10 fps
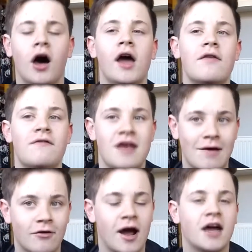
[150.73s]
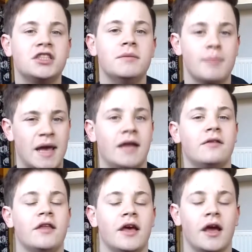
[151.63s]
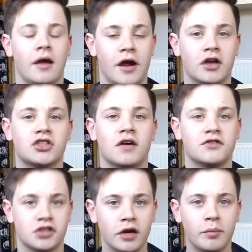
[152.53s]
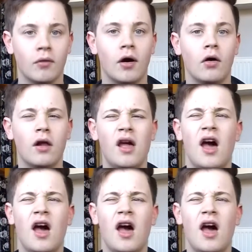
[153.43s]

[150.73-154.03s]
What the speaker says: I have never actually mained the airsoft sniper role.